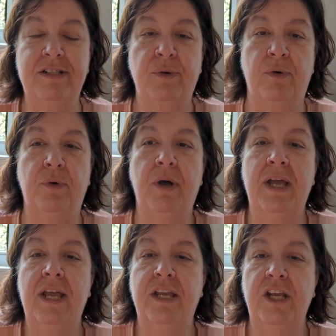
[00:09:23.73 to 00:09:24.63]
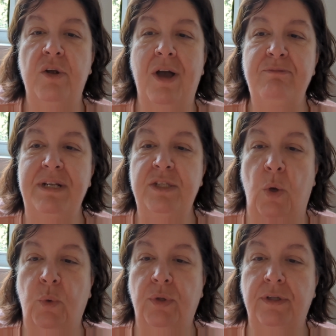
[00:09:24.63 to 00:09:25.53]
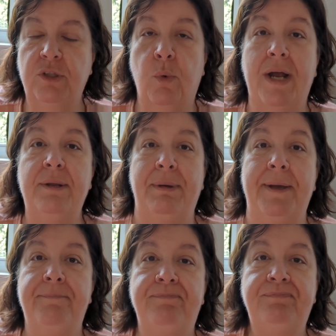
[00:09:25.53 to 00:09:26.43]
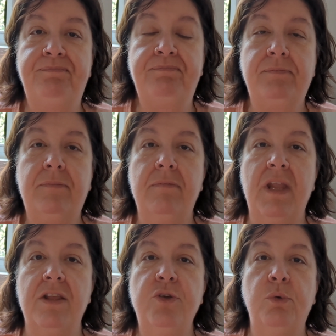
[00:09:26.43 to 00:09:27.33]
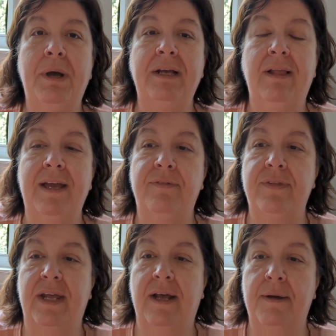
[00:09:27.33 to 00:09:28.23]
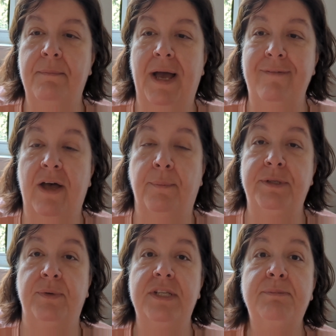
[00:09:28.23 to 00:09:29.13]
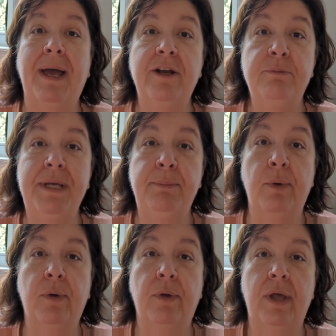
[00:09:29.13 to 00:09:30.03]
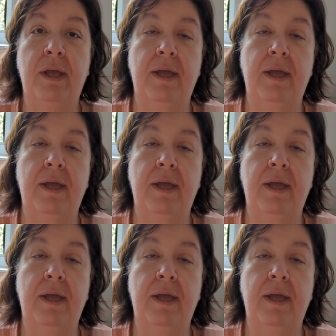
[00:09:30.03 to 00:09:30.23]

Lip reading: So, I've been told quite a bit through my life that I've helped to inspire people.